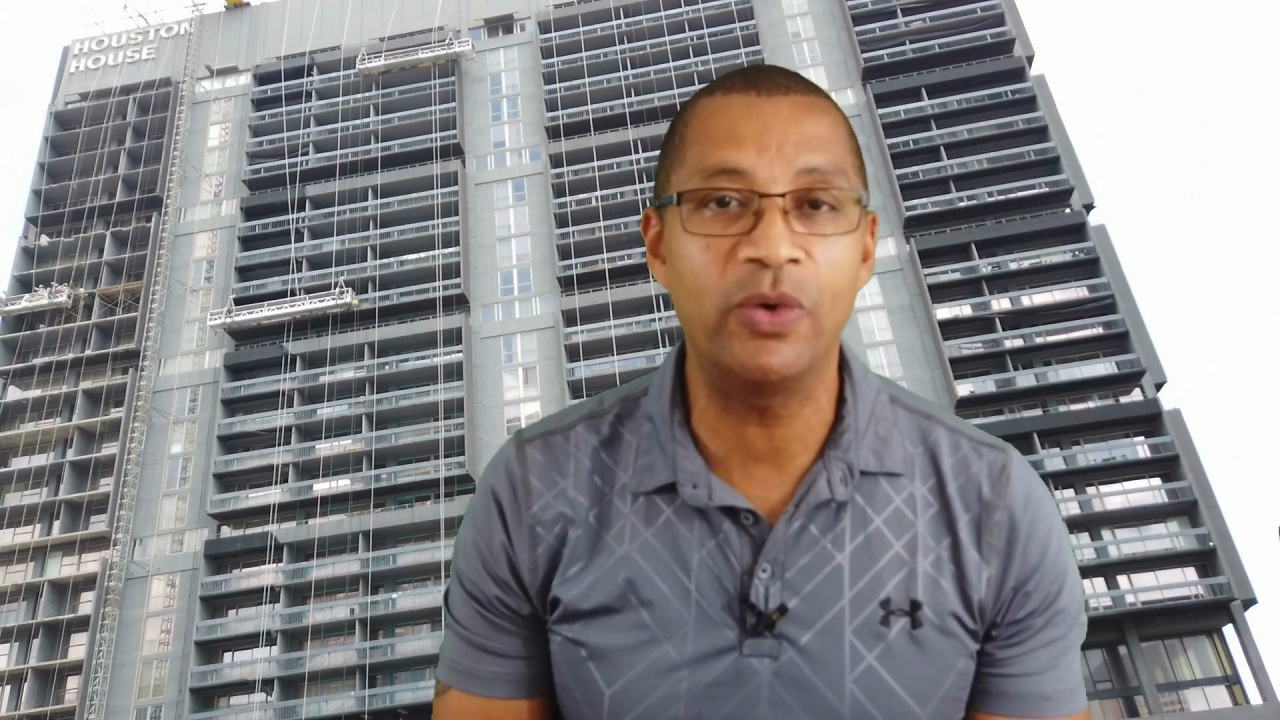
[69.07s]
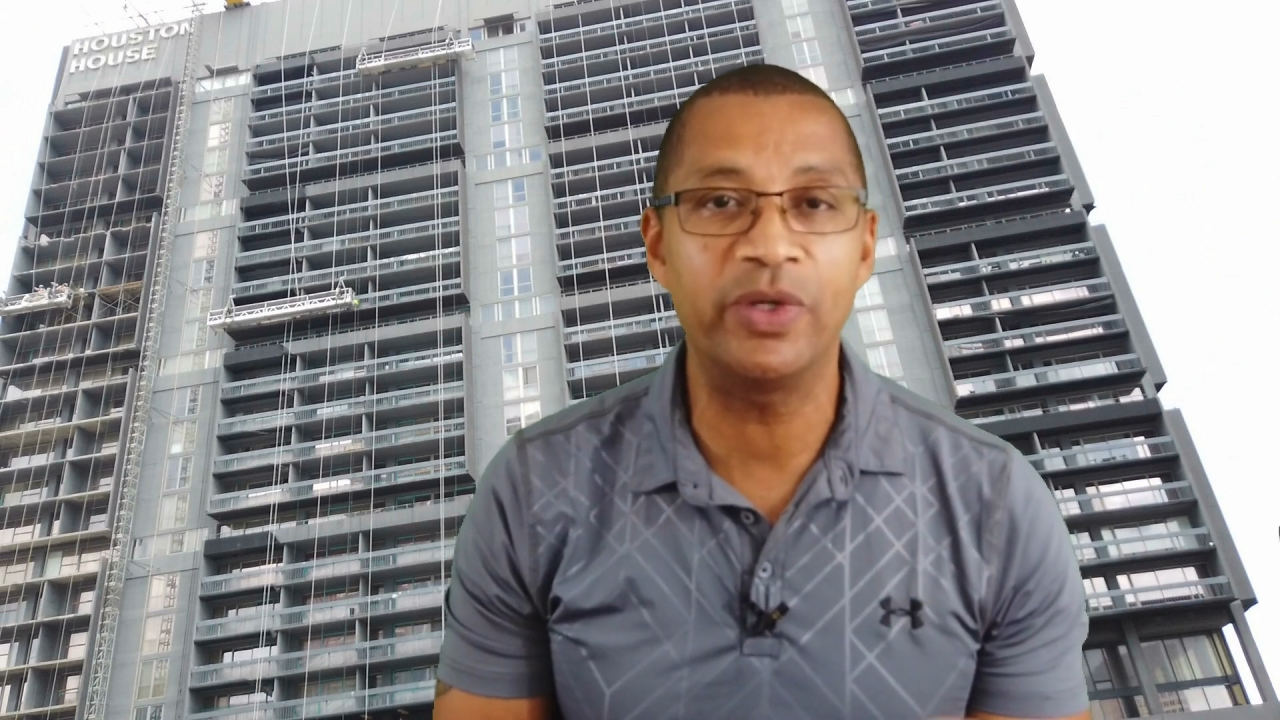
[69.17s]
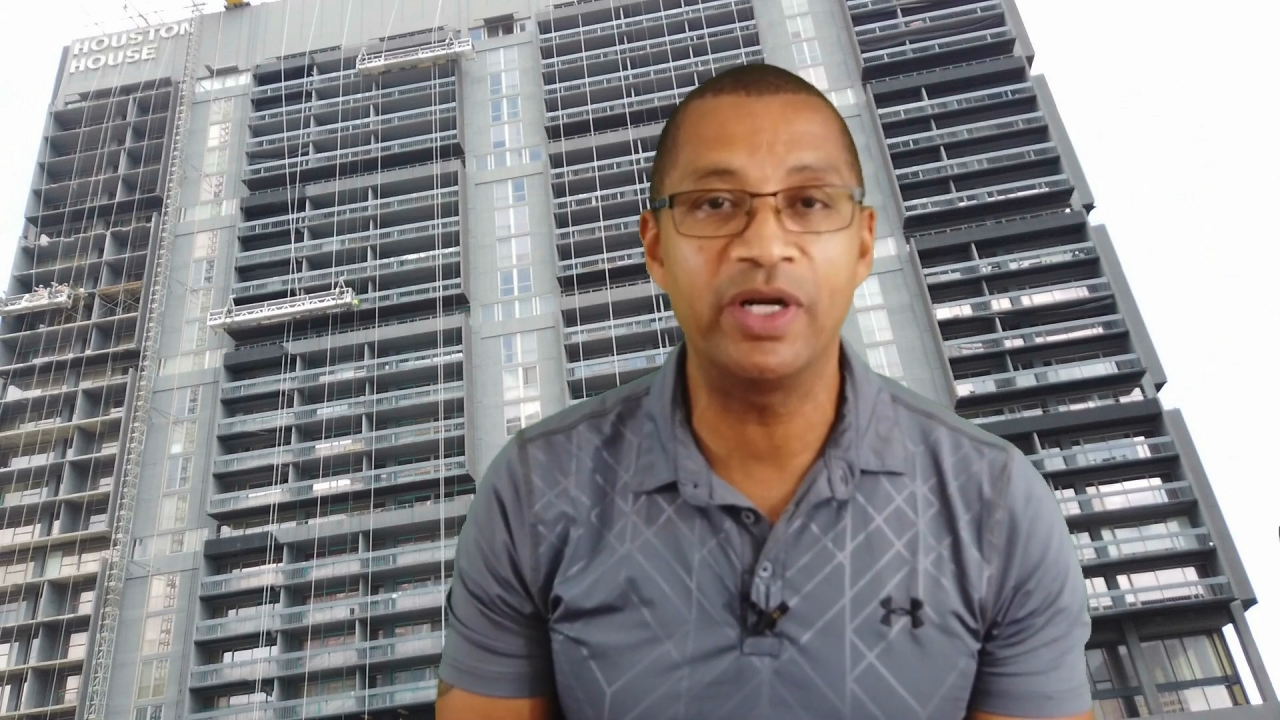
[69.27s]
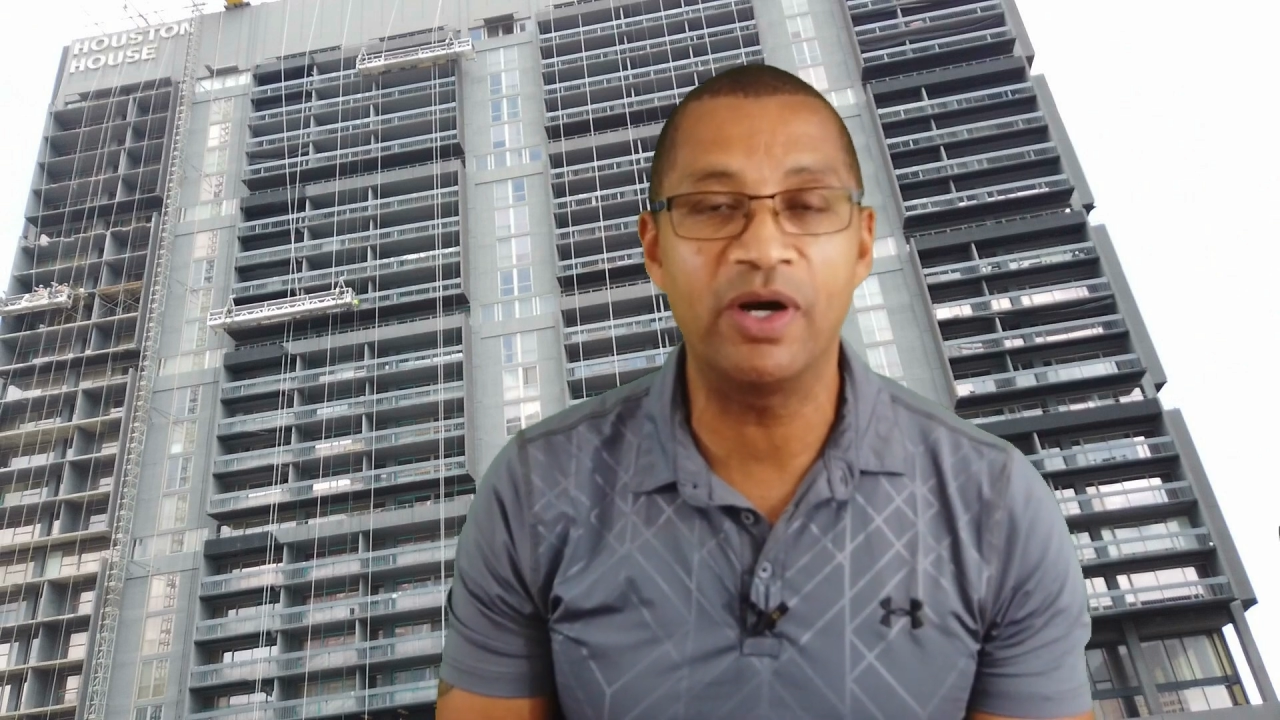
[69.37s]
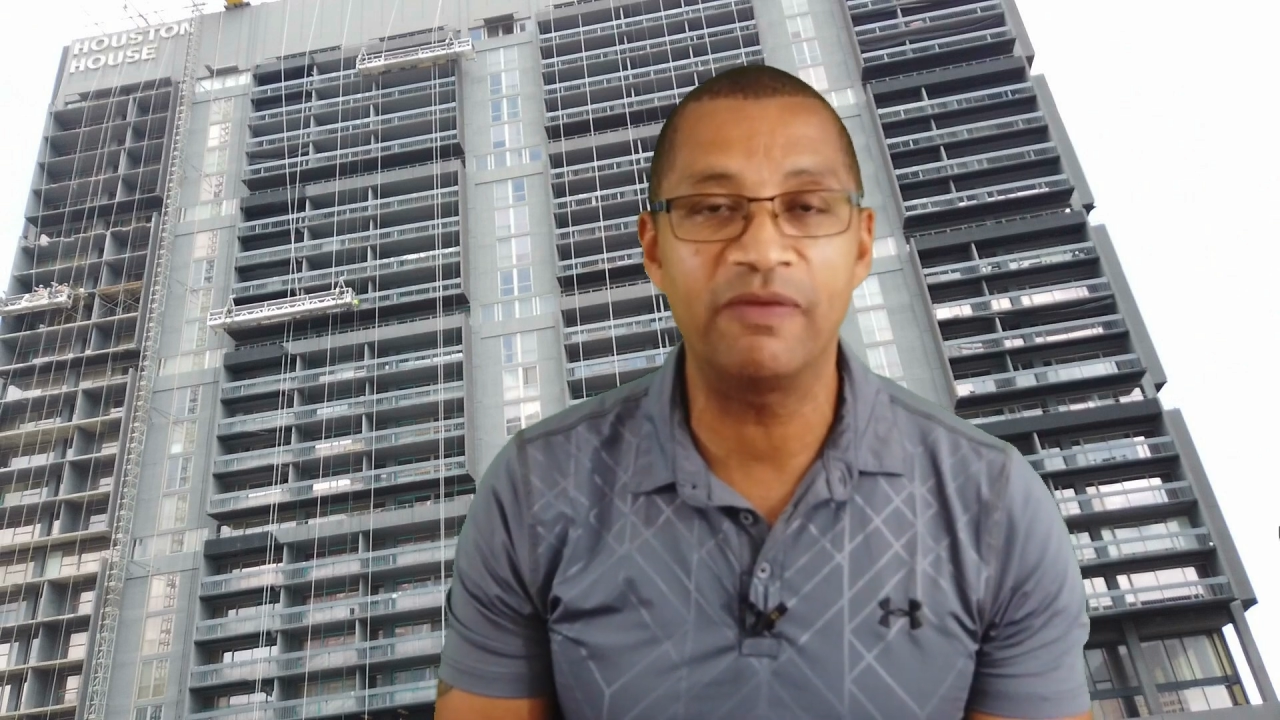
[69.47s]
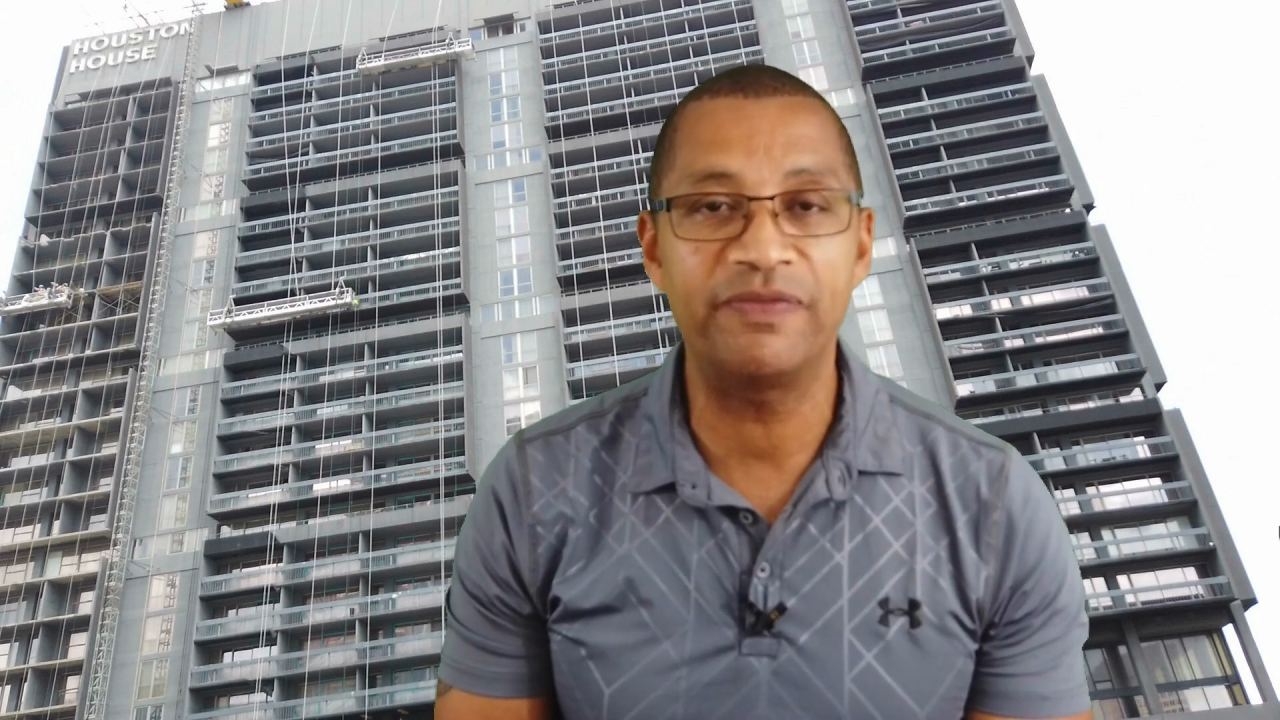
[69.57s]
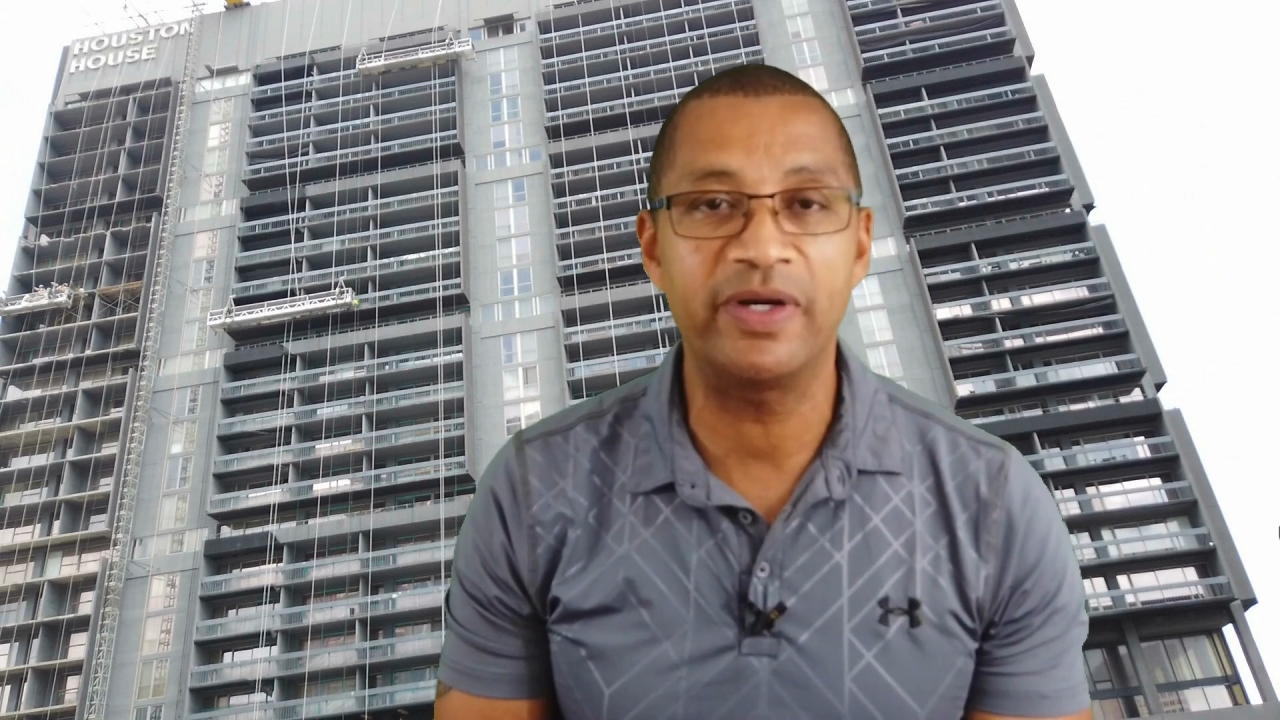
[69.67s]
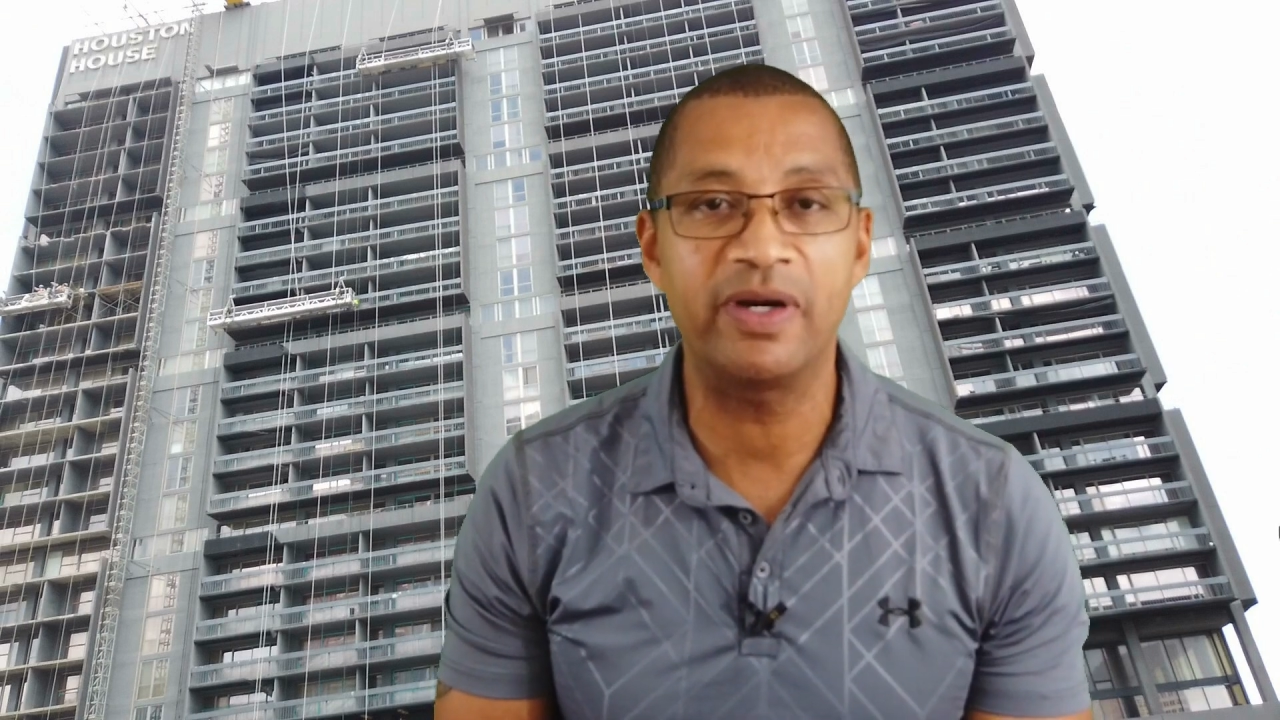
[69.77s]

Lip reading: on and off there